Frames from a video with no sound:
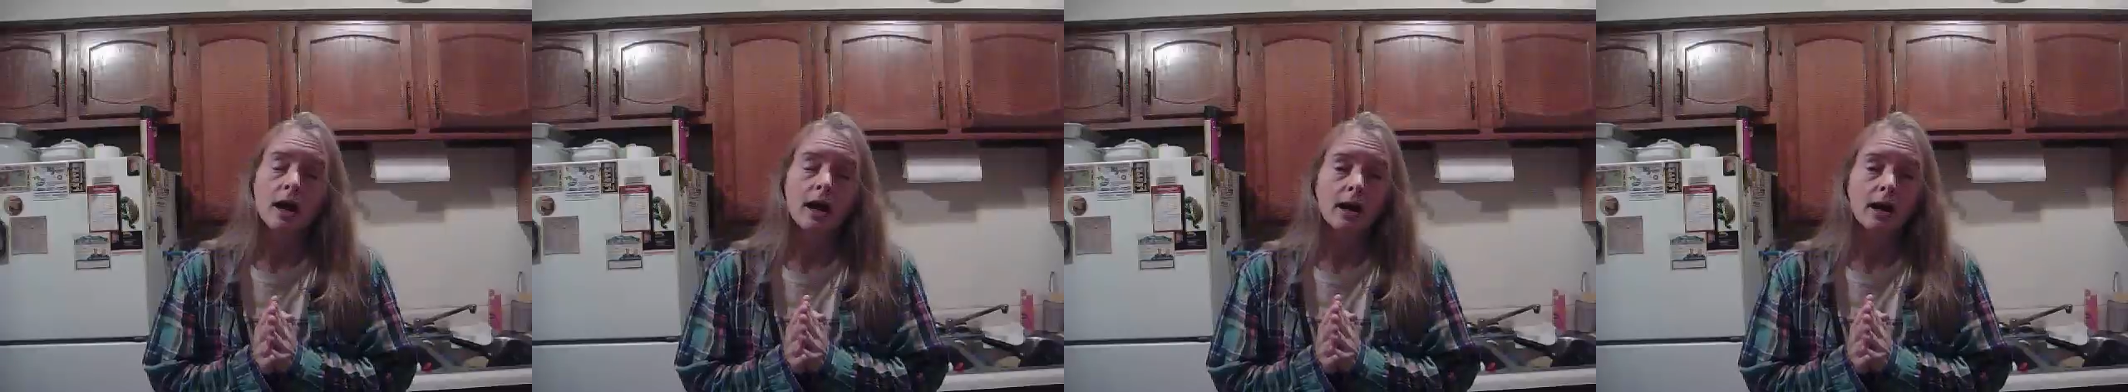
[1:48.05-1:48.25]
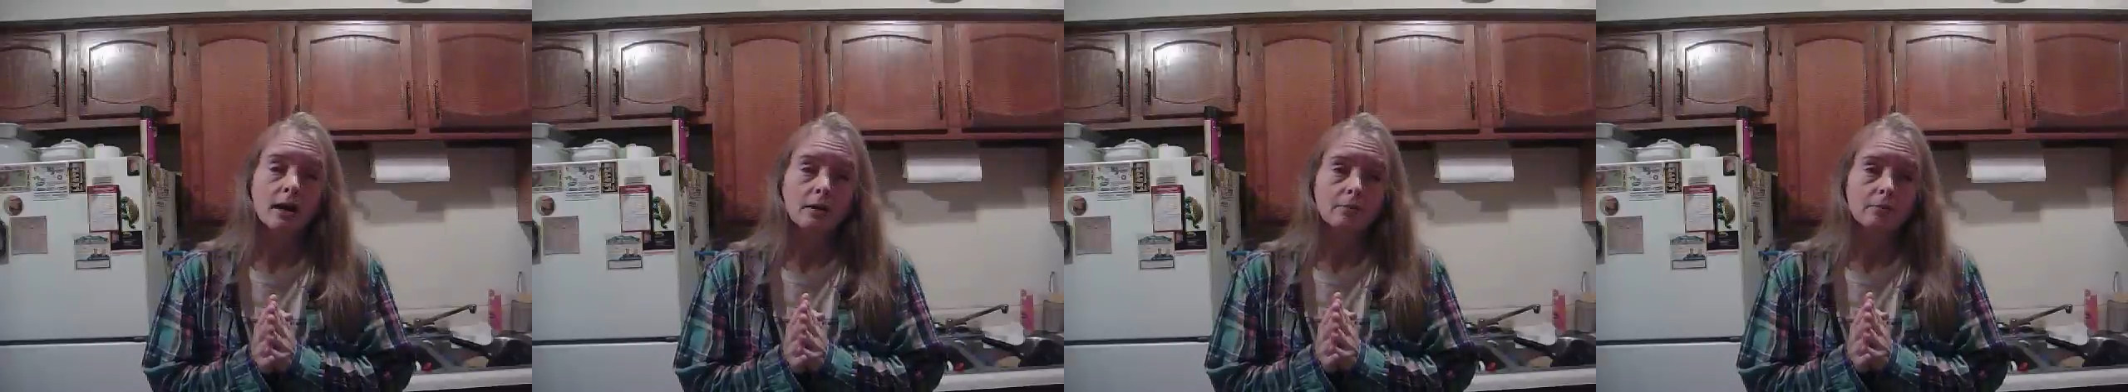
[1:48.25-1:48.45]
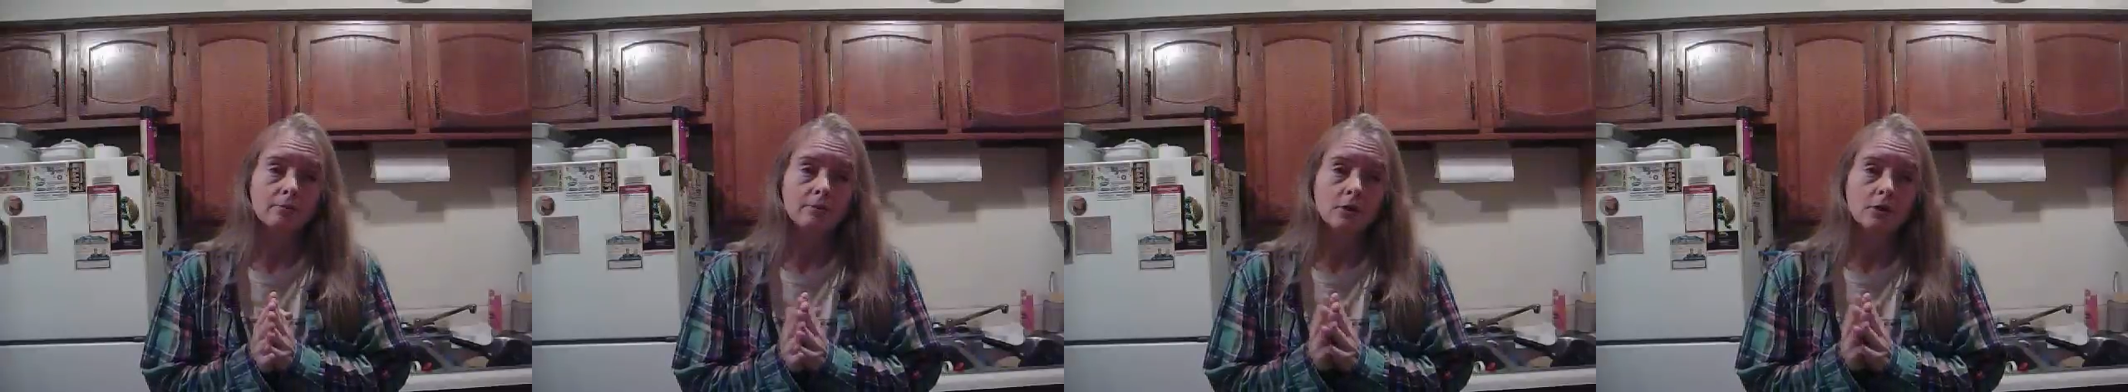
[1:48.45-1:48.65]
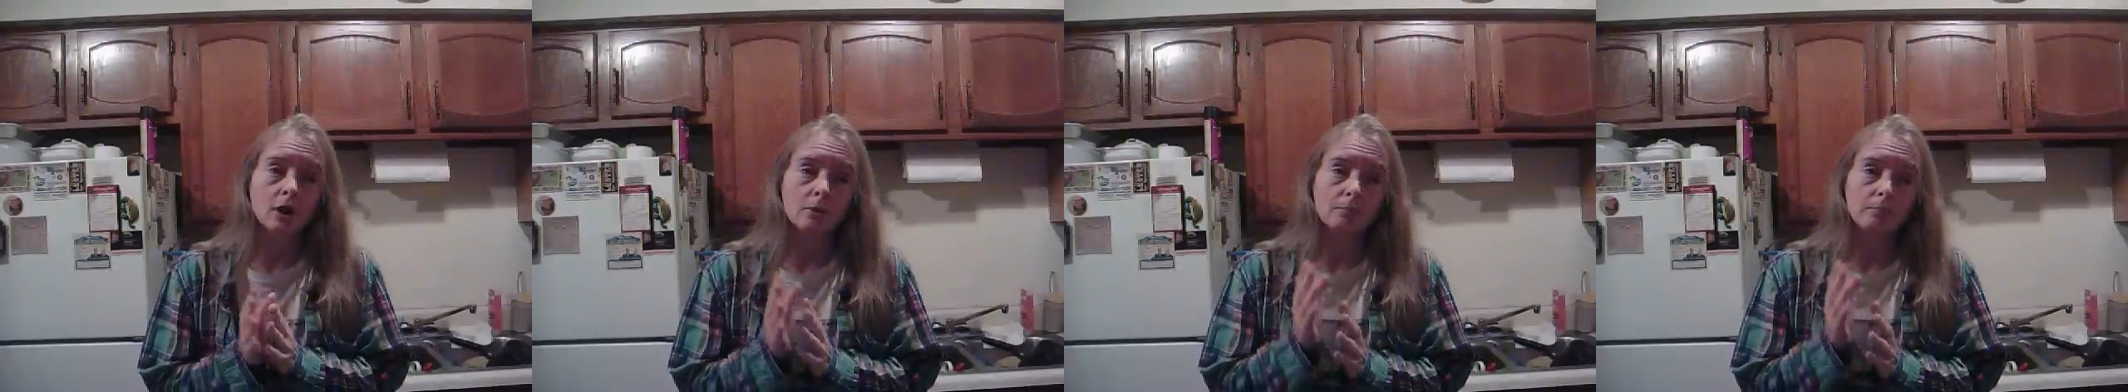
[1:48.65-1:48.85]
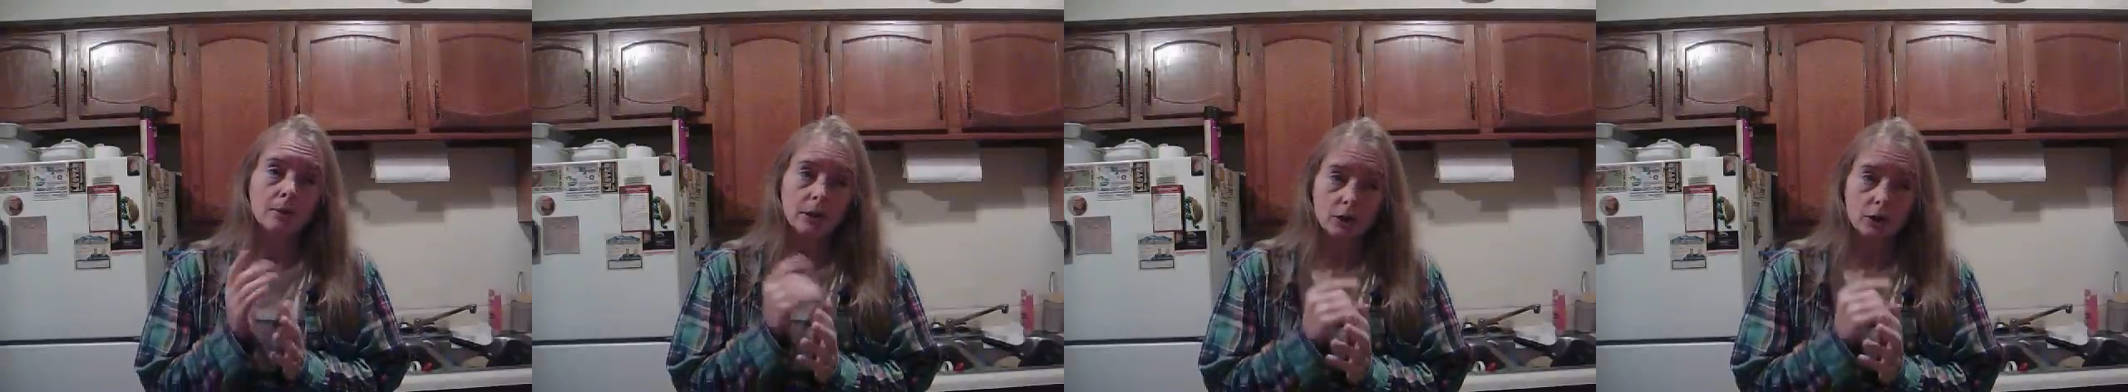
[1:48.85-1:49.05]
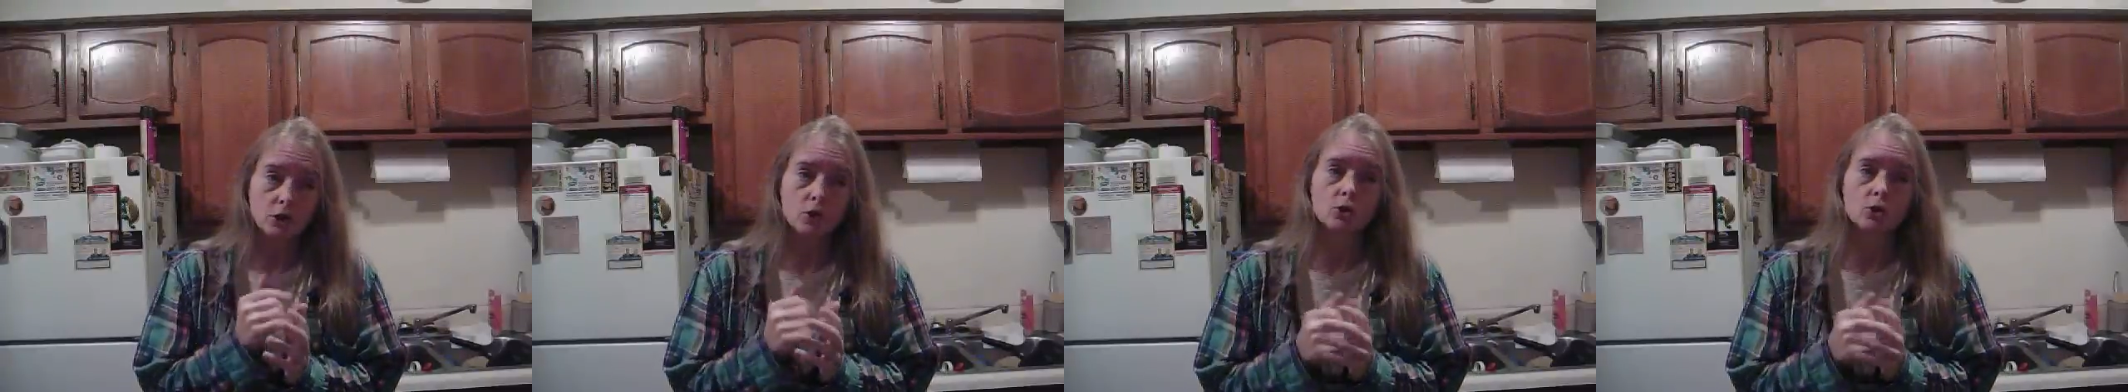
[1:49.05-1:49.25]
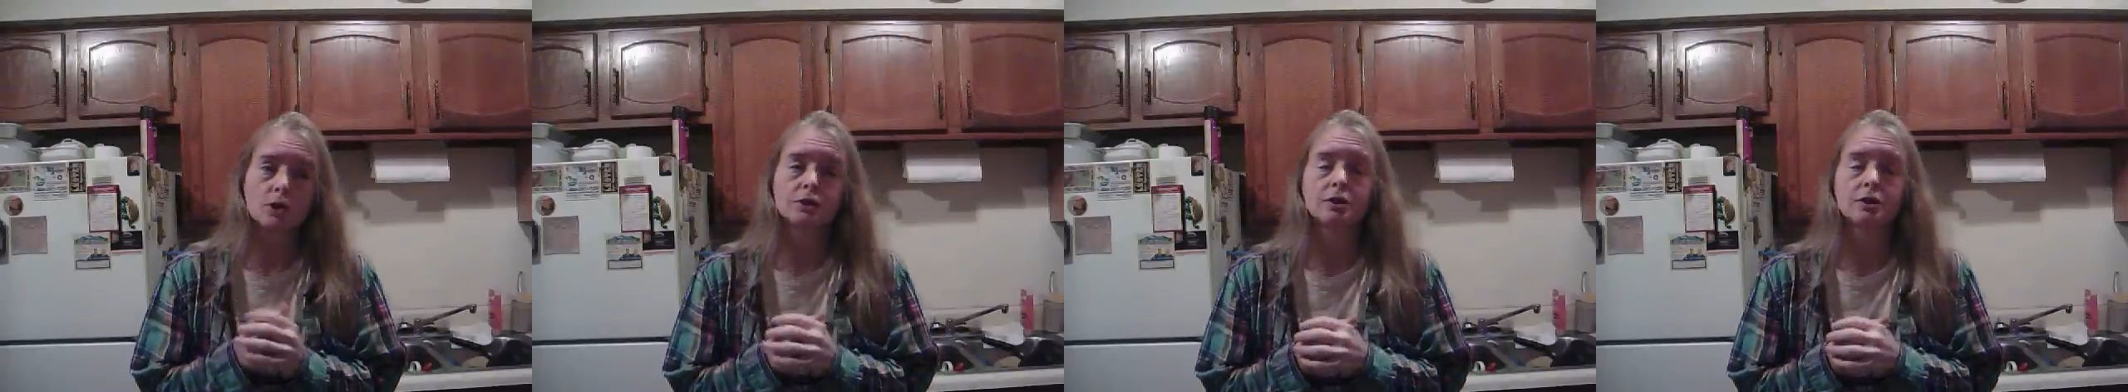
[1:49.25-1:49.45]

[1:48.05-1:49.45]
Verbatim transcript: I've got pictures